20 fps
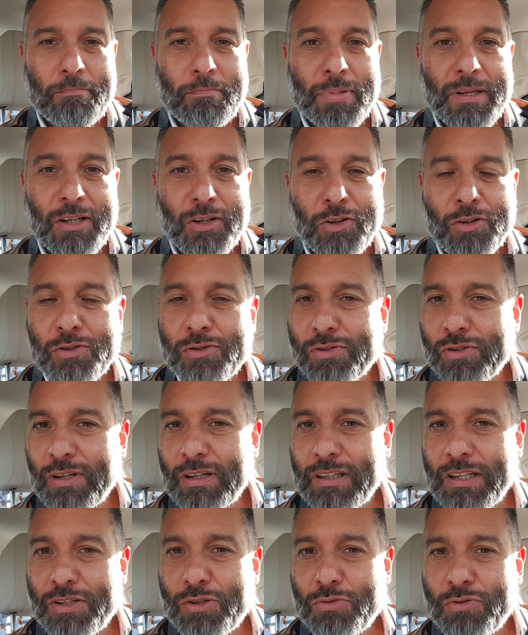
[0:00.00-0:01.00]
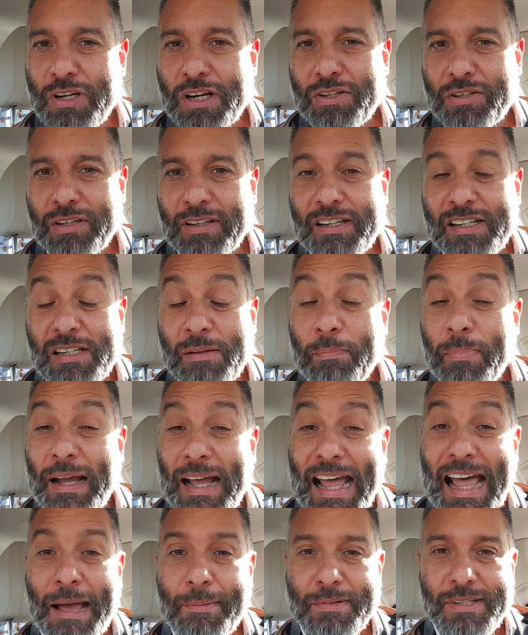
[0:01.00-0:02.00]
because the suggestion is that
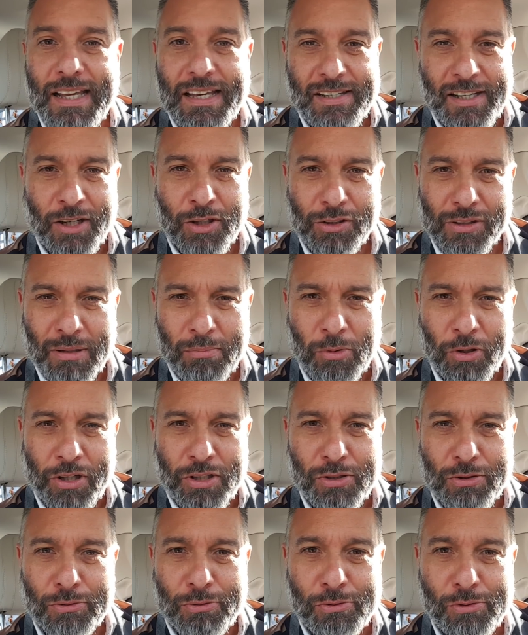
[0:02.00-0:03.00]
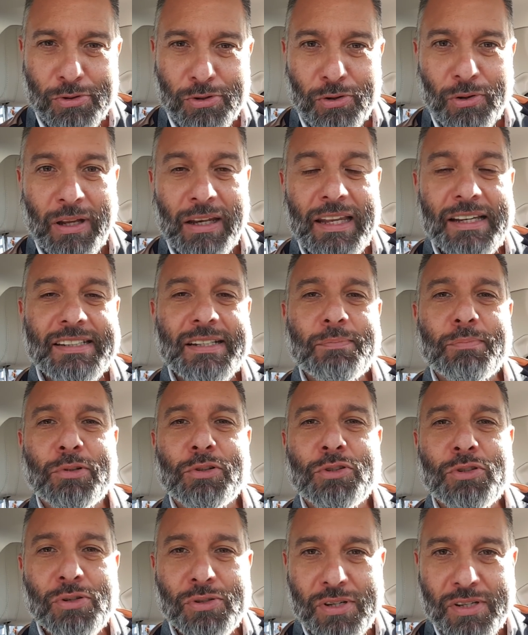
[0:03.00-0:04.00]
perhaps he hasn't got the money to do so unless he
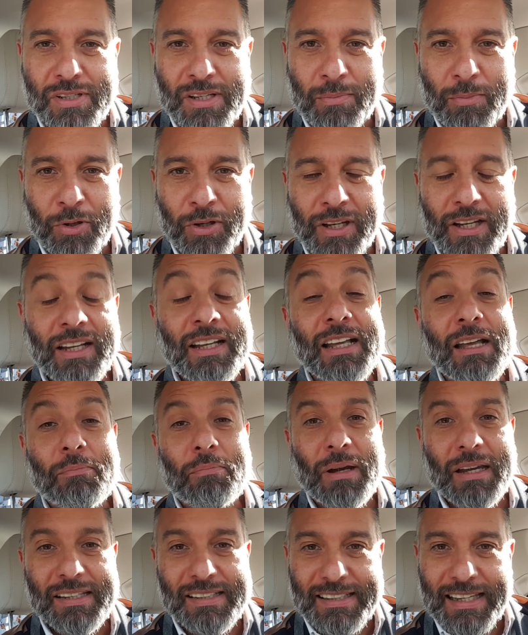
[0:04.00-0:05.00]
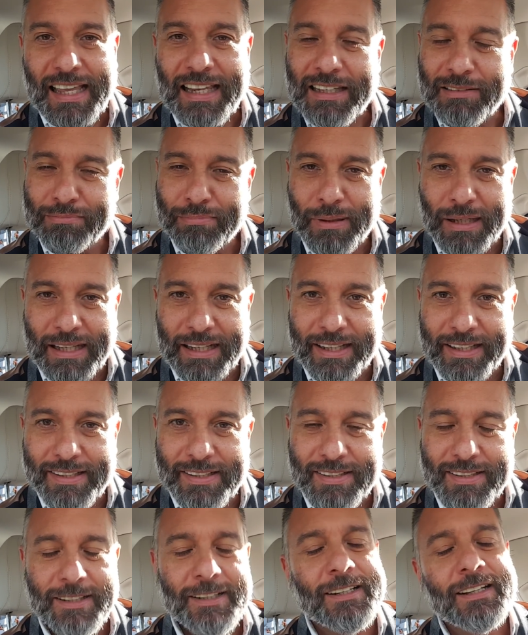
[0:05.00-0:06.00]
produces the money by selling
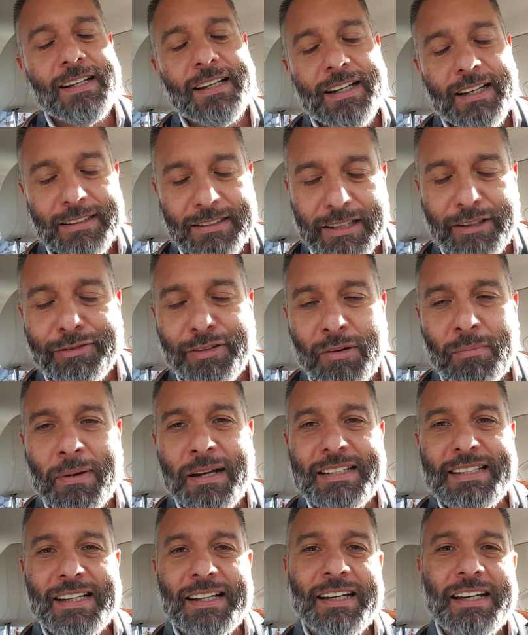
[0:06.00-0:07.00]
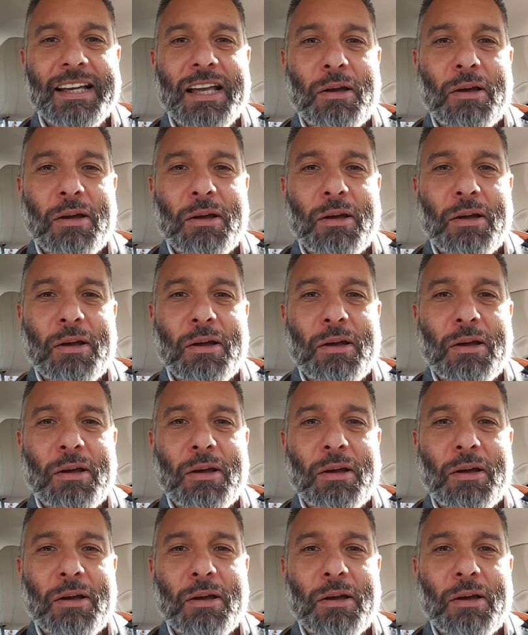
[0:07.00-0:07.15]
players. Different matter.